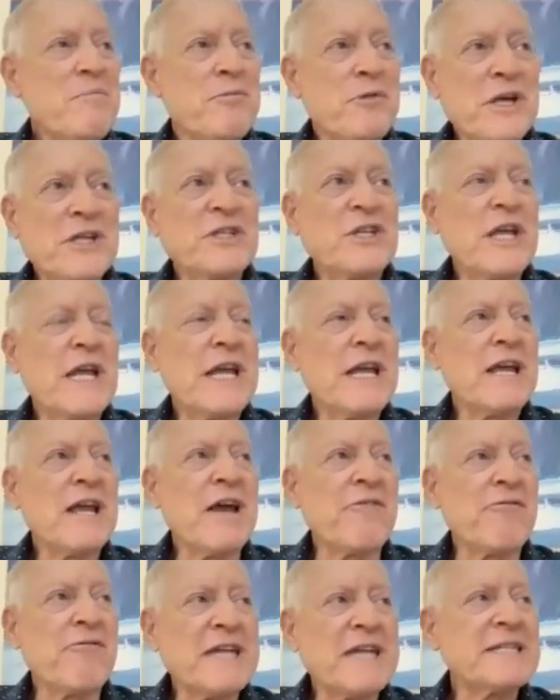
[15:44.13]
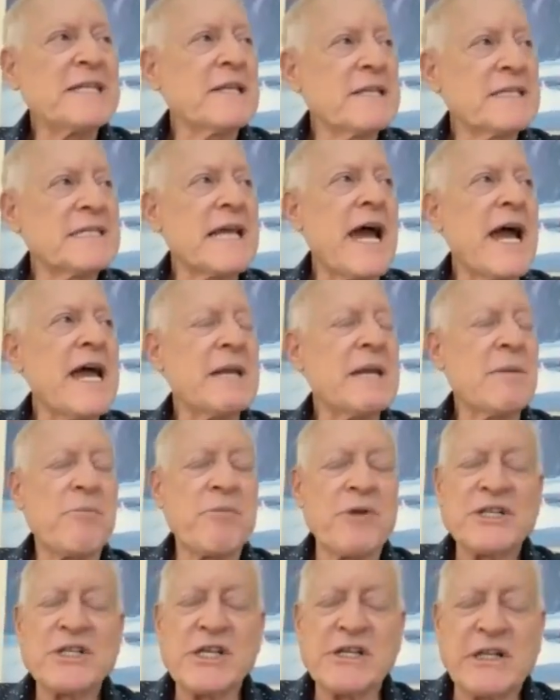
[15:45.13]
of raising the site and
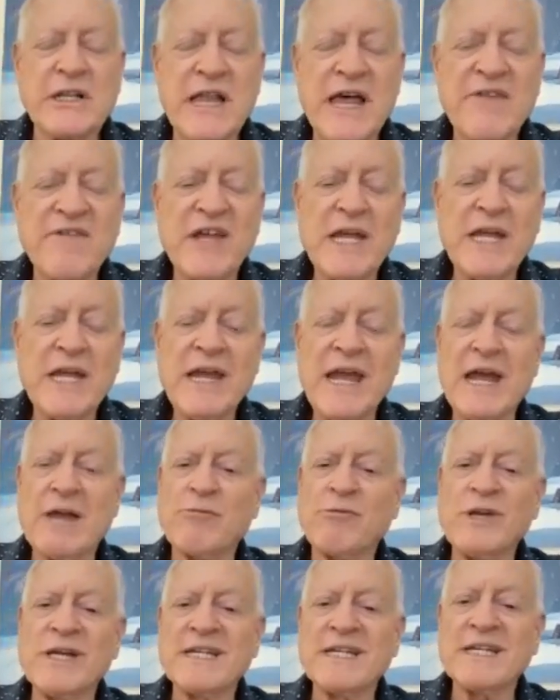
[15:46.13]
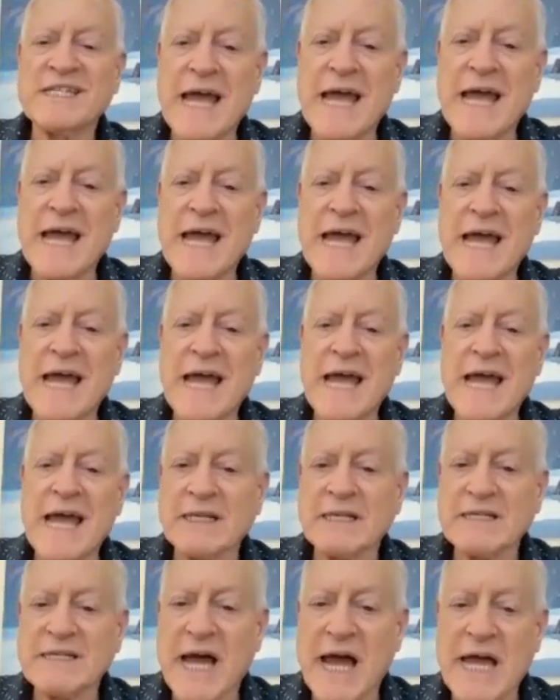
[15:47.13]
breaching the levee and
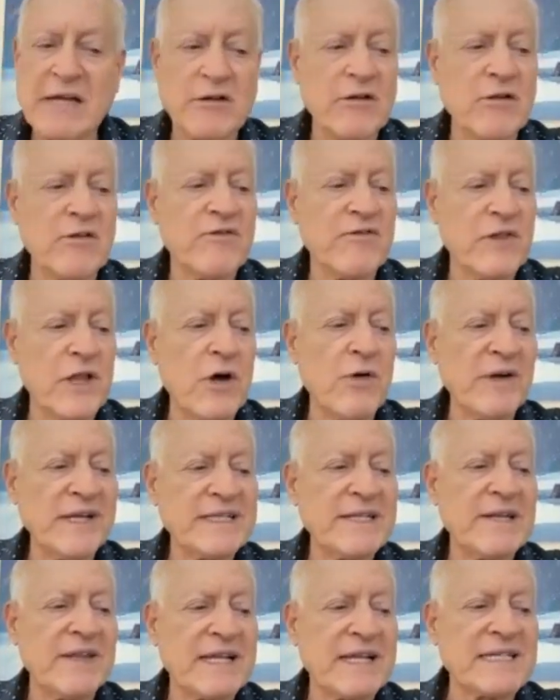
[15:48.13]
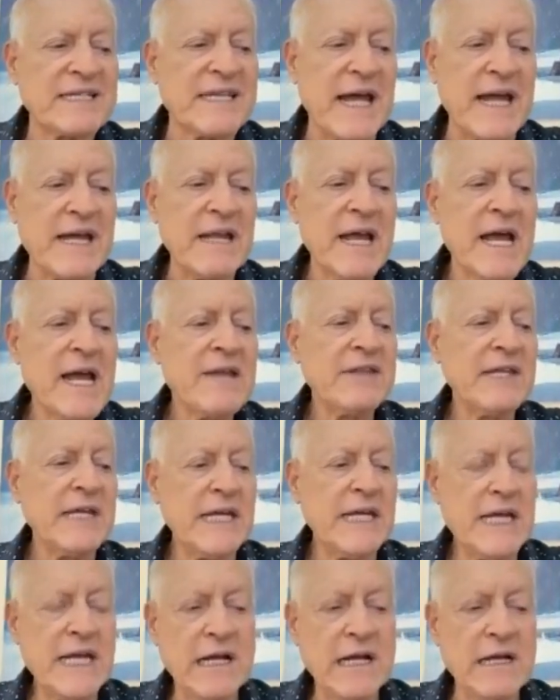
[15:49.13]
reestablishing tidal flow into that site,
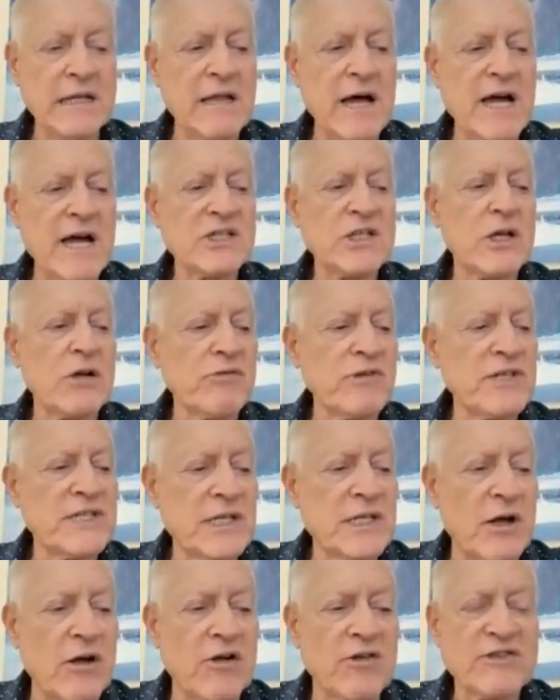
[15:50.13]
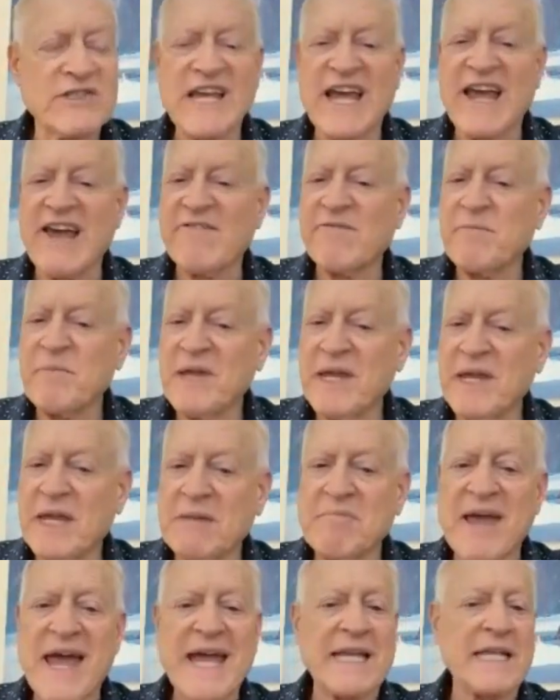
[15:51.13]
the ecological results have
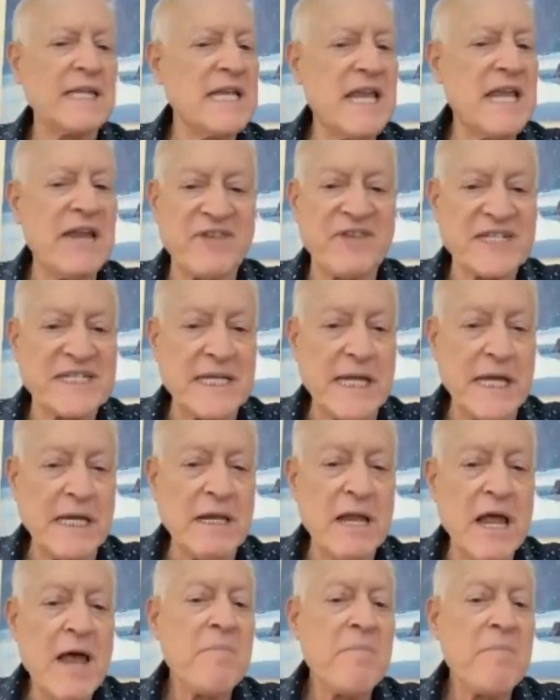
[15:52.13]
been magnificent,